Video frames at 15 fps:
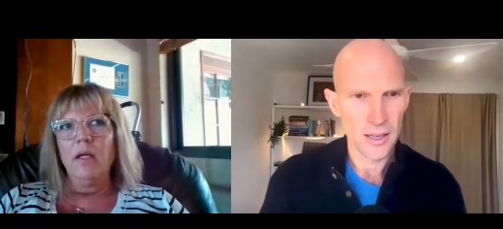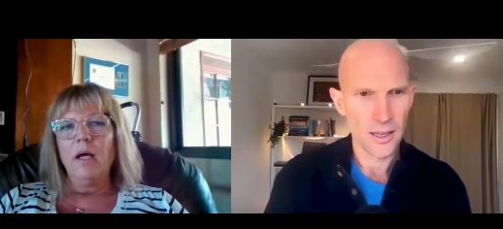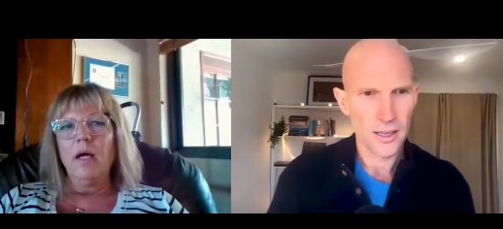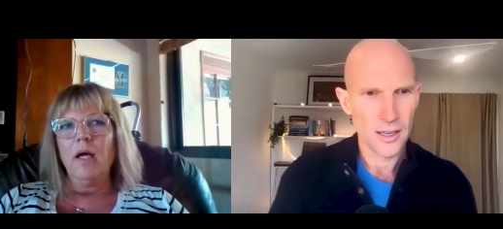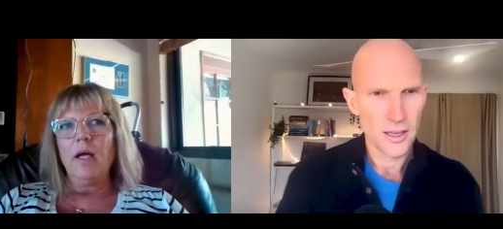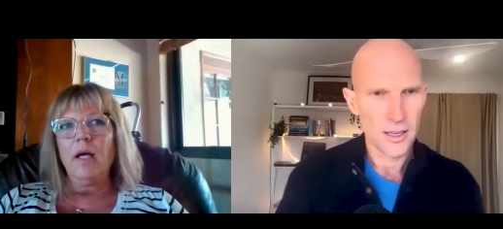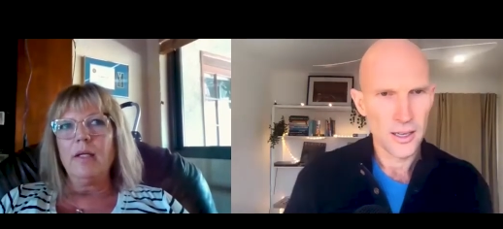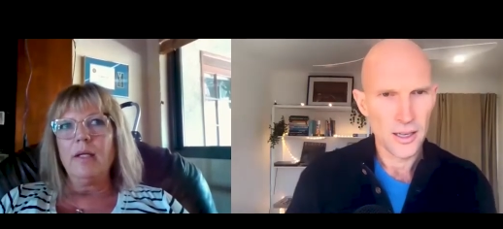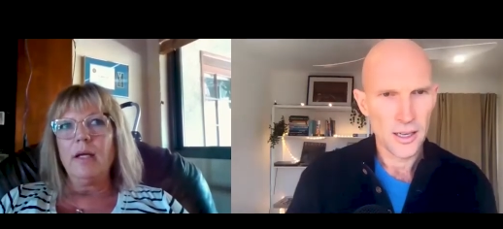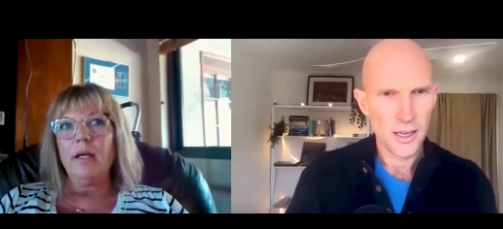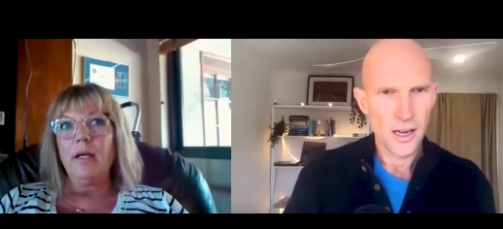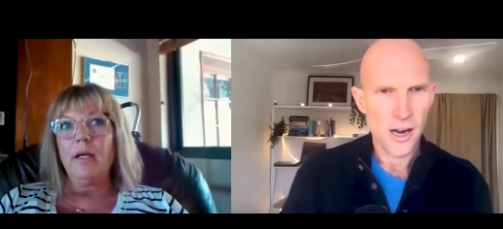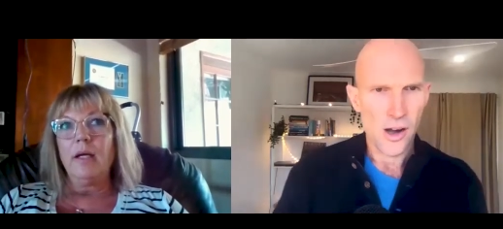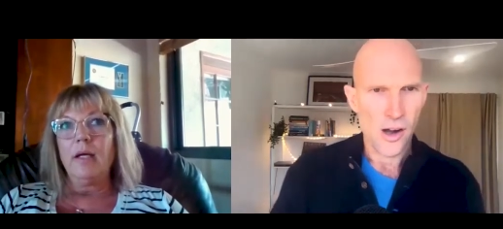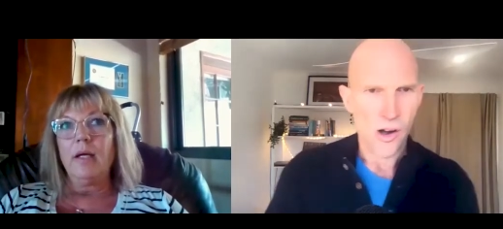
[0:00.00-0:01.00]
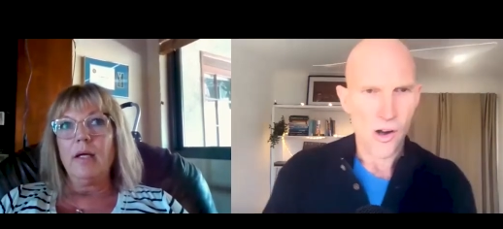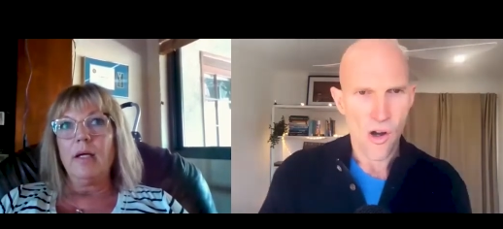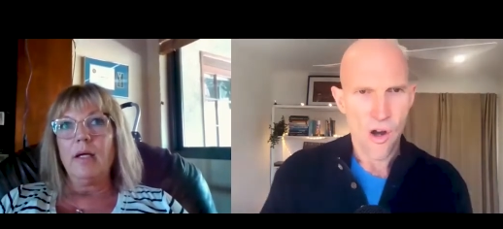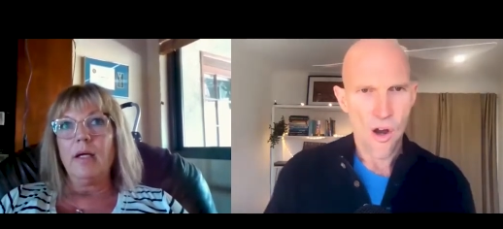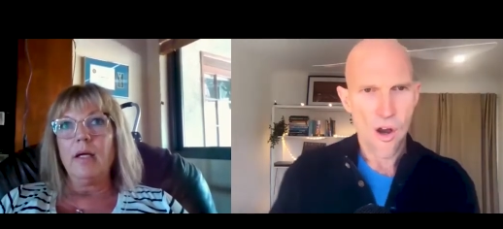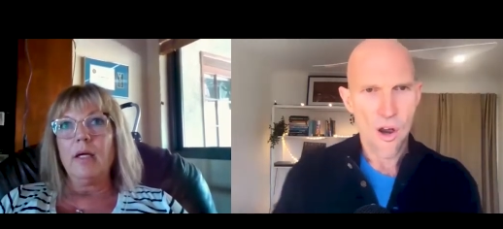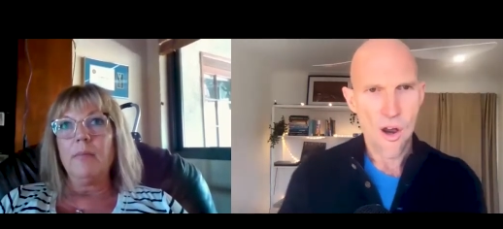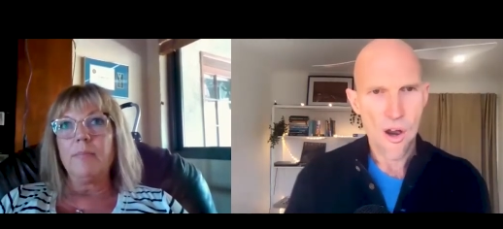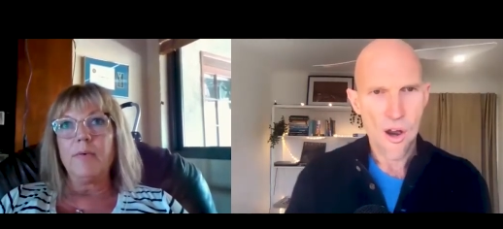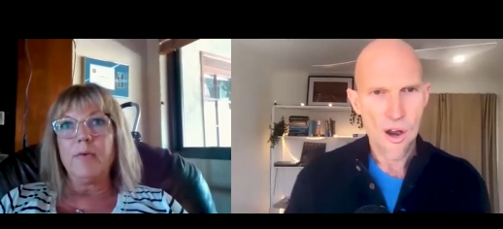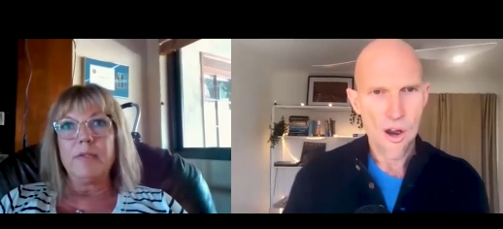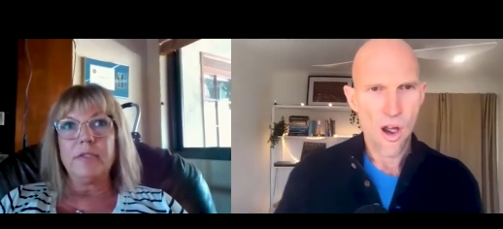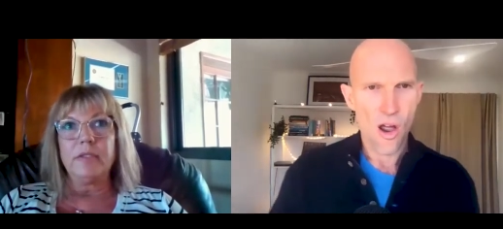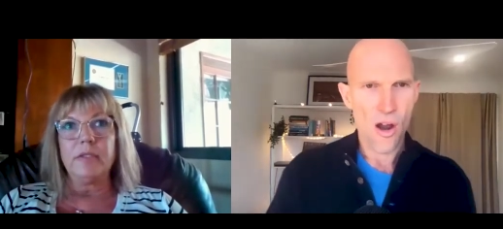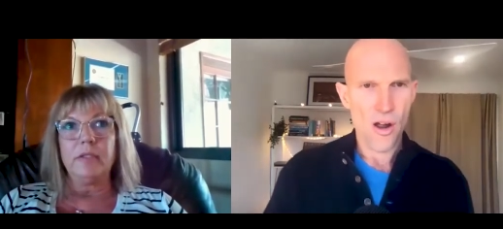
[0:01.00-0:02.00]
Speaker 1: I I
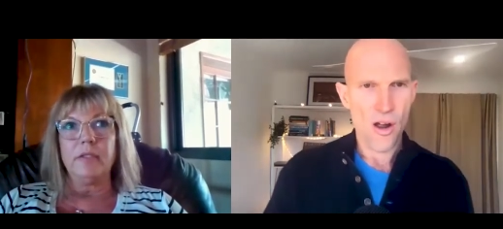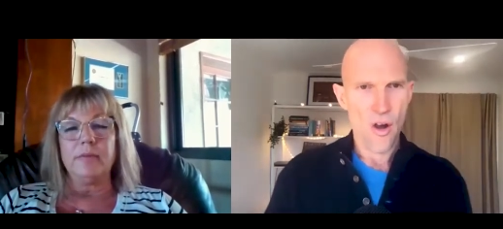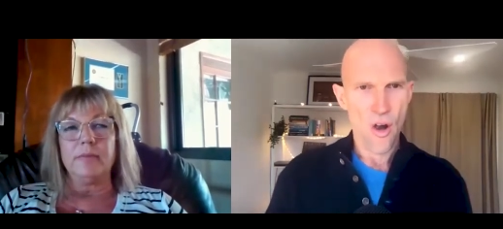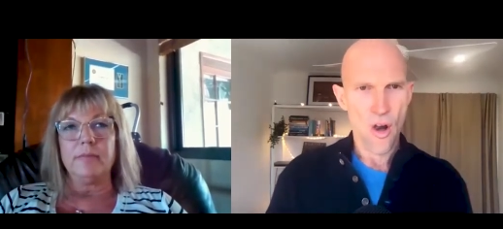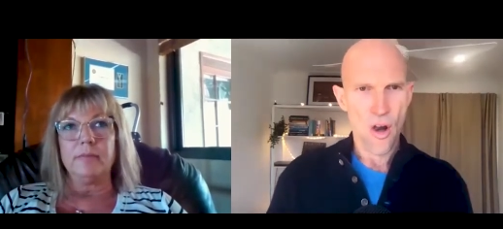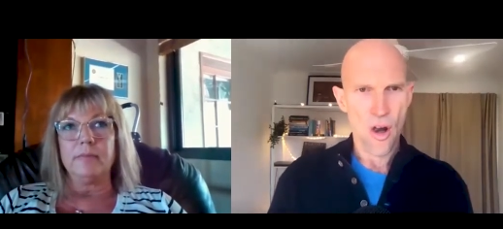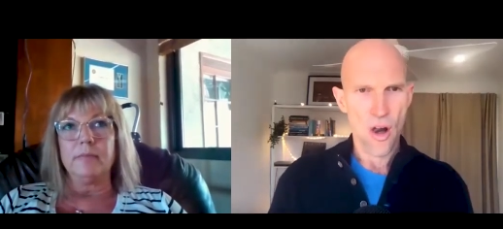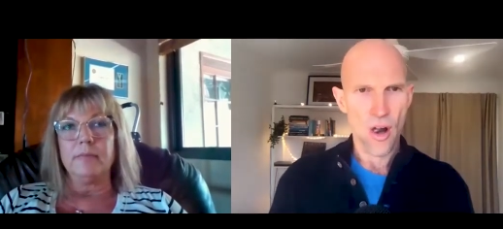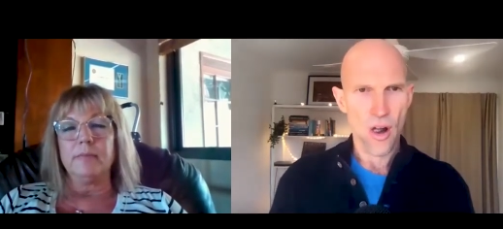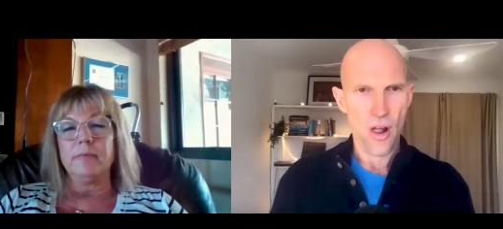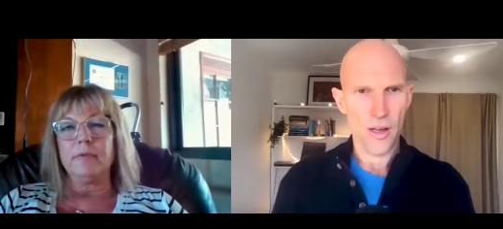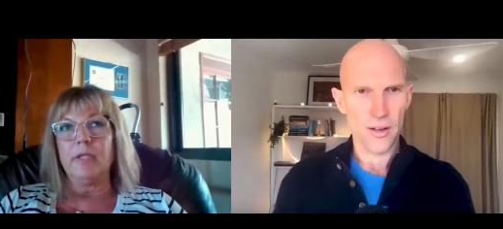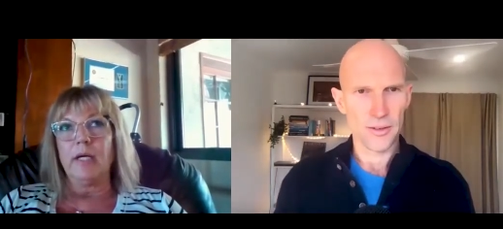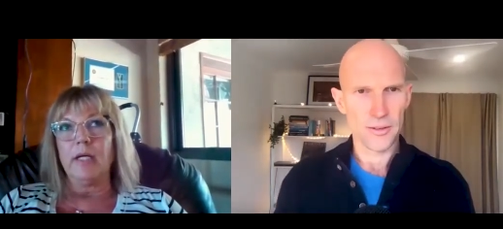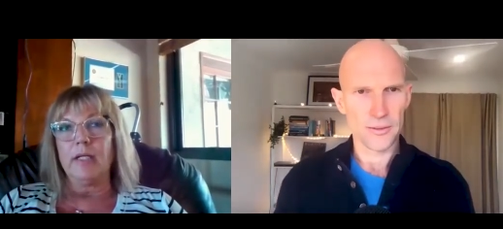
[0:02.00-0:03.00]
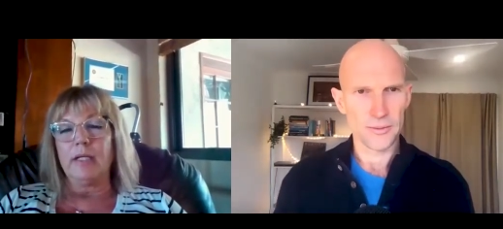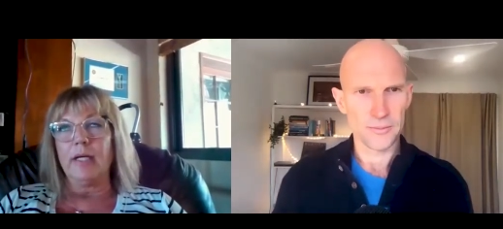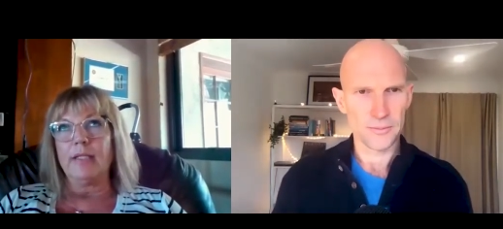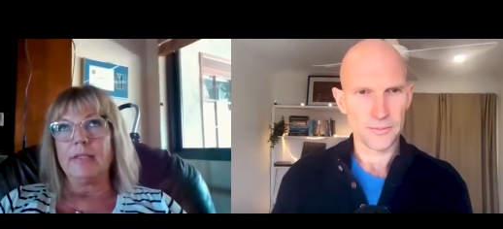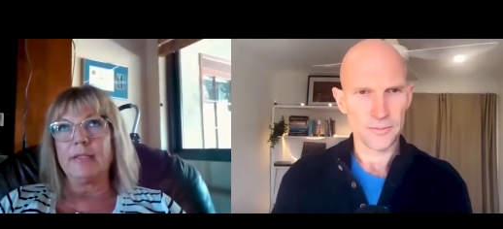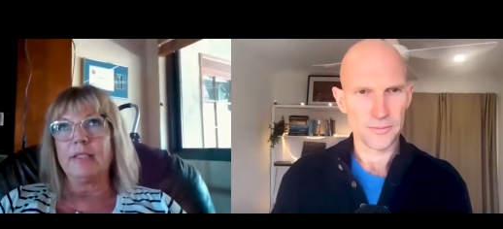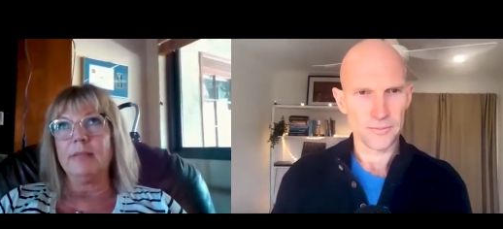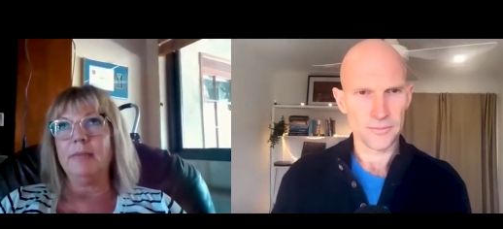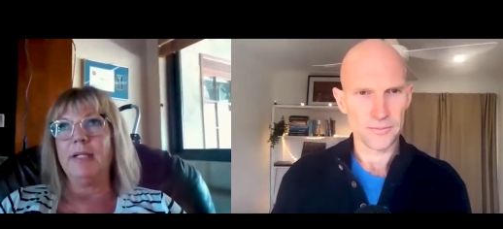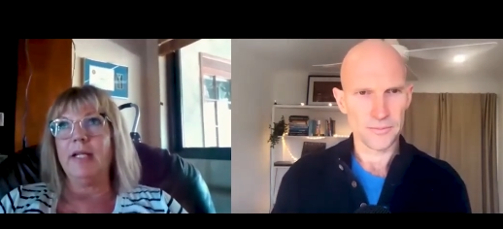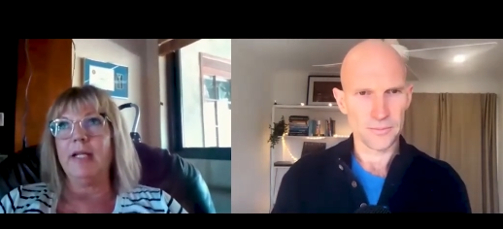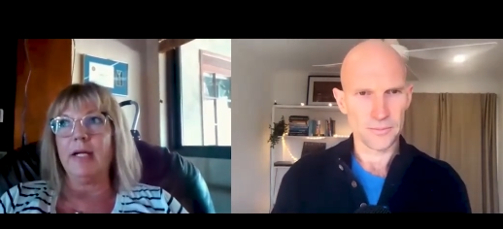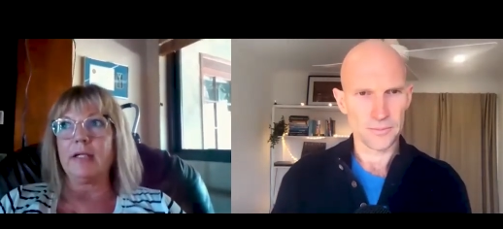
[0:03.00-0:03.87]
appreciate you a- asking you that